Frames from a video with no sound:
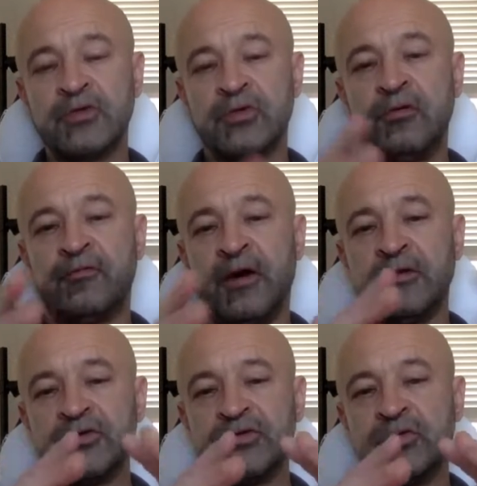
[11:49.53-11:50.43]
So in
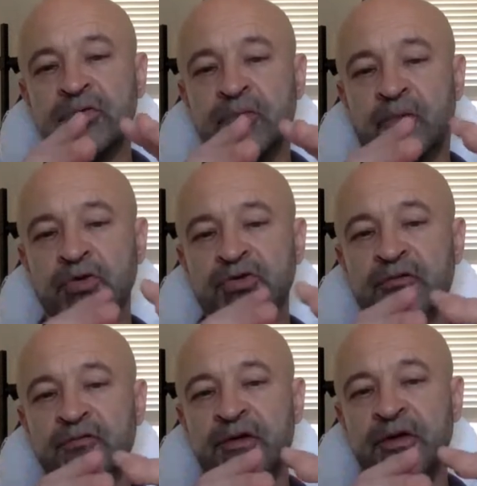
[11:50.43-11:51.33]
finance, you most
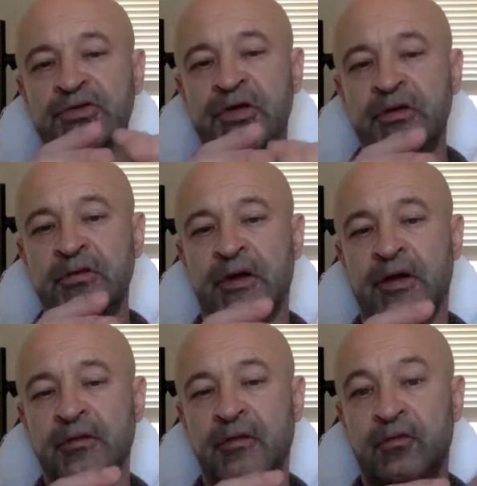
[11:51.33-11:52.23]
of trades are
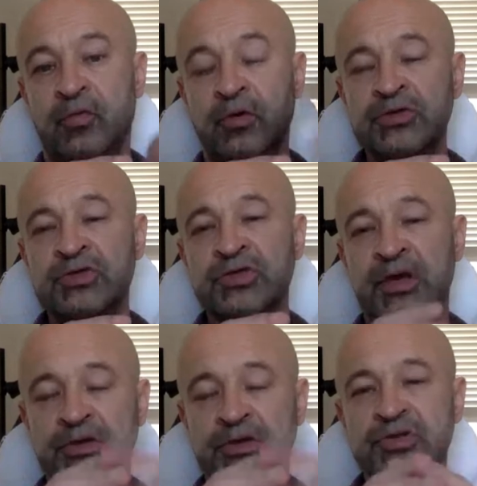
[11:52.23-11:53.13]
done through
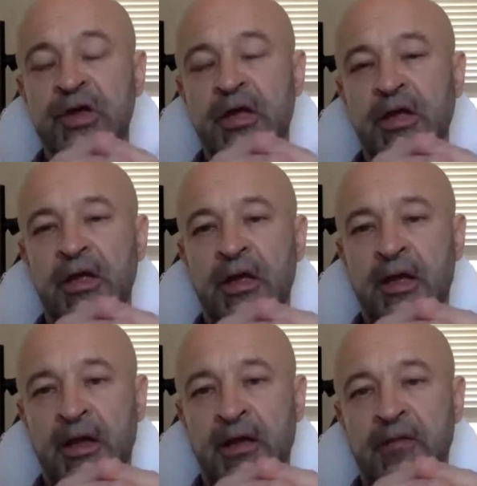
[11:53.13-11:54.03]
exchange,
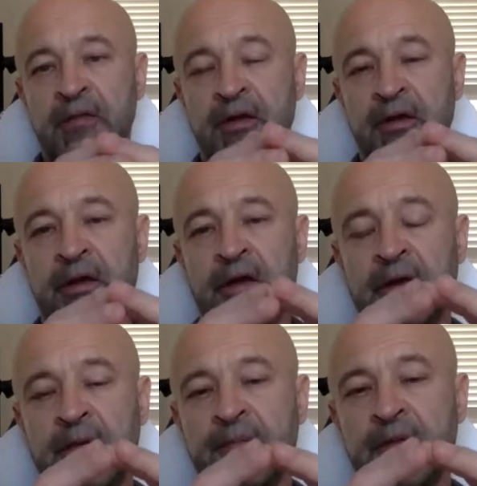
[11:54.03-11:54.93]
and
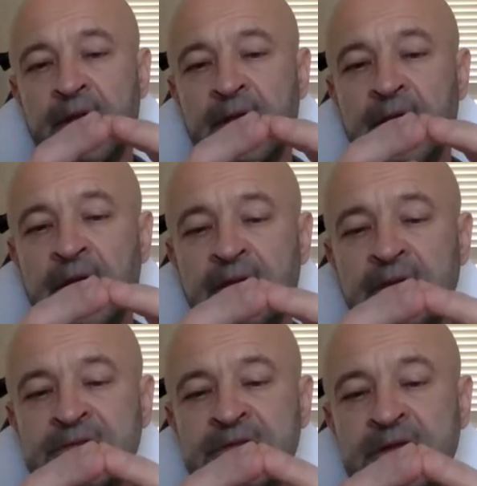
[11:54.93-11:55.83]
the and
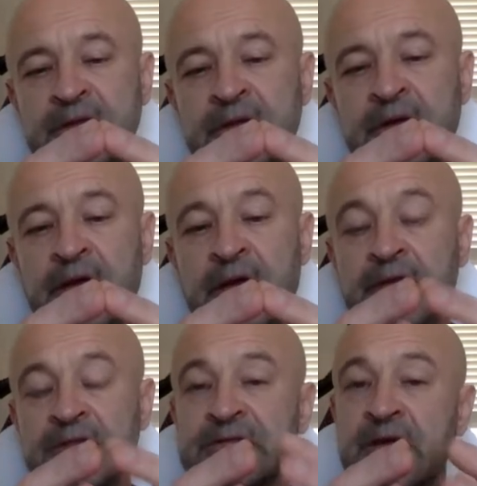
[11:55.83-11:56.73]
this thing
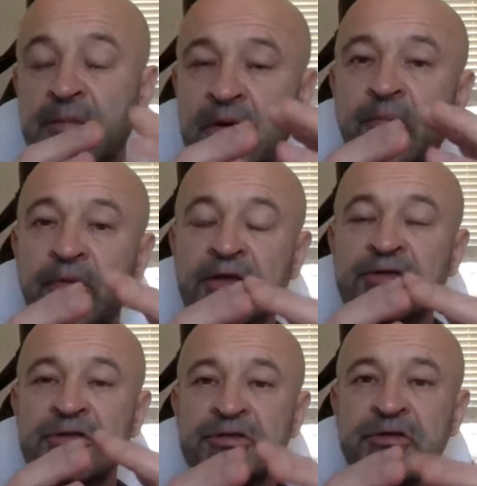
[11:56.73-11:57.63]
adds some
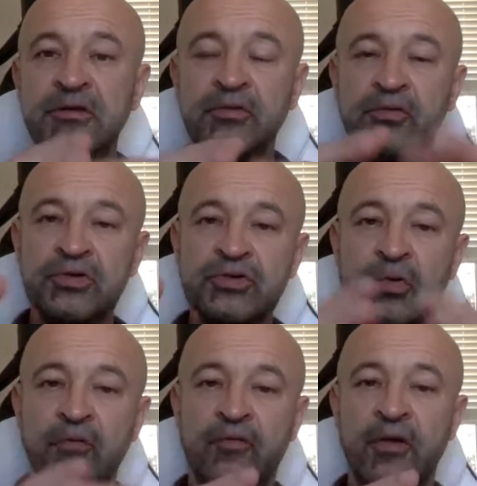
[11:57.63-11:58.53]
complexity to this
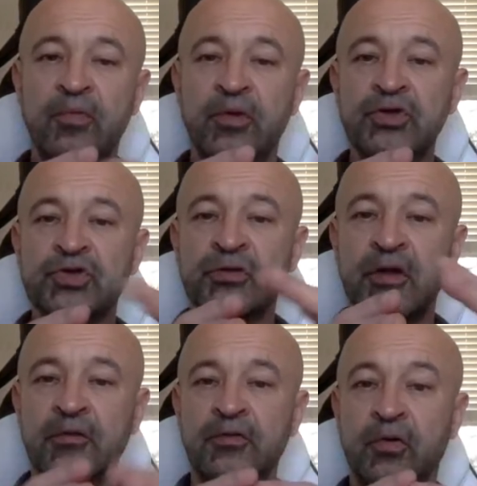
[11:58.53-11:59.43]
whole formulation.
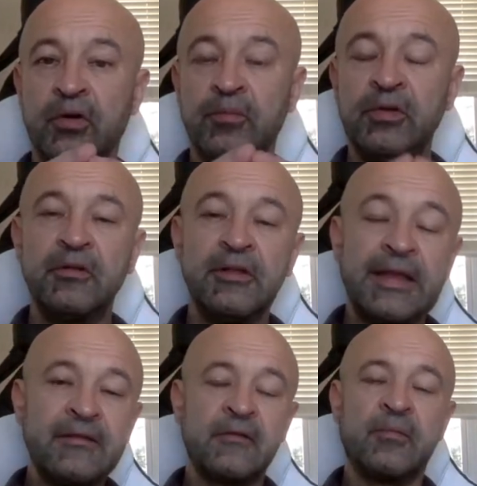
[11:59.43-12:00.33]
I'll talk a bit
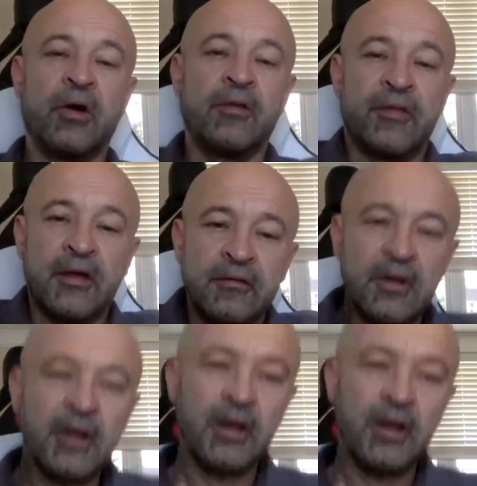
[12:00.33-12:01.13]
later about that.